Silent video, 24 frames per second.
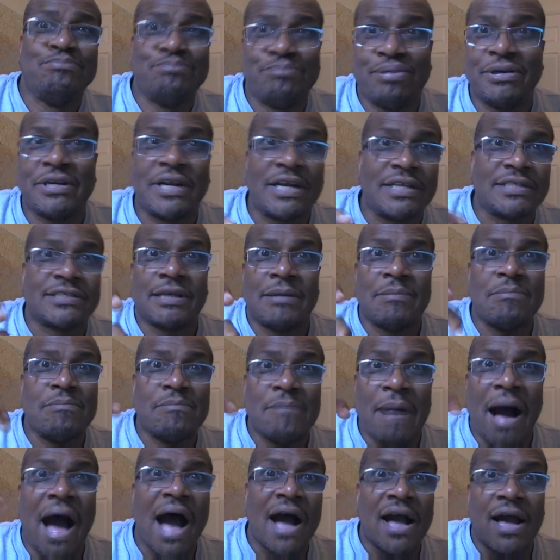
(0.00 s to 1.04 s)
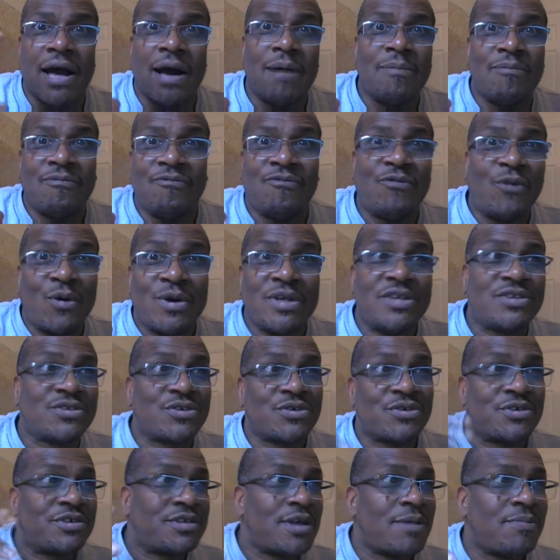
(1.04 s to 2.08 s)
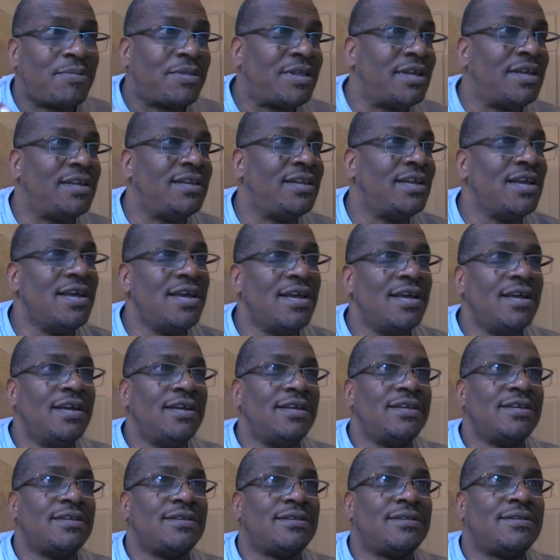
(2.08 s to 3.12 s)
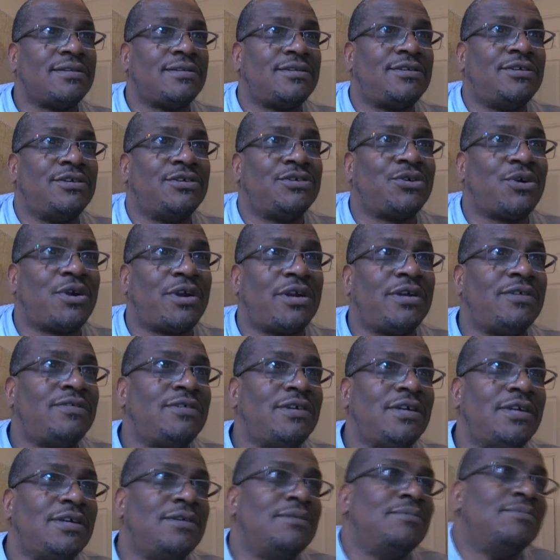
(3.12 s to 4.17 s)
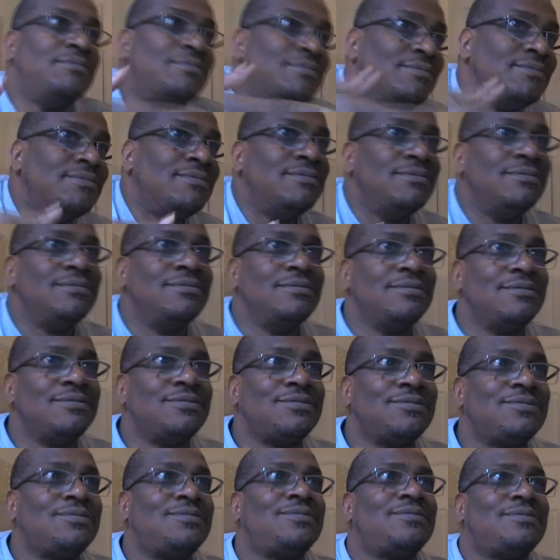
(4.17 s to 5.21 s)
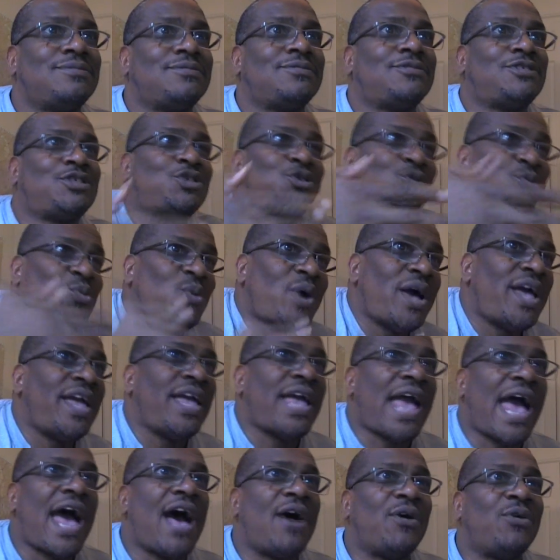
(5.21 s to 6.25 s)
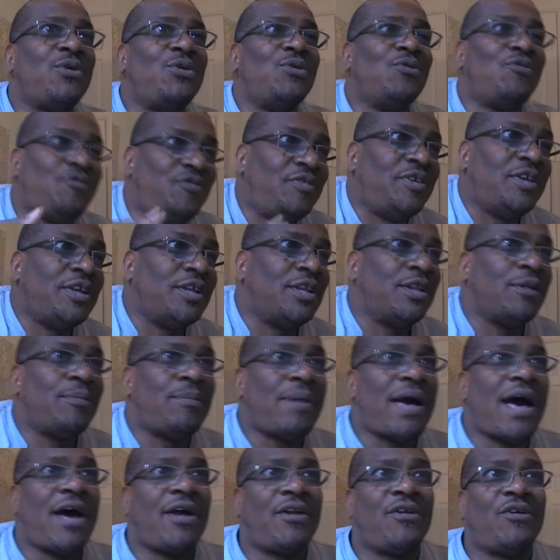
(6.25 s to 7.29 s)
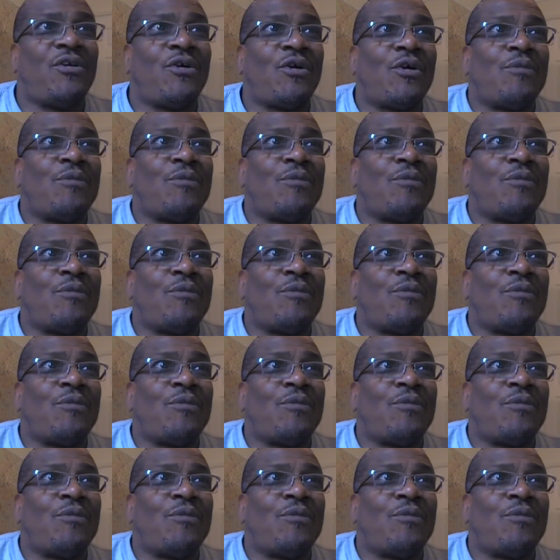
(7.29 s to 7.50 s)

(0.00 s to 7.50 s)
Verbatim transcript: put on some mock-up voice or something to sort of sway how you feel about it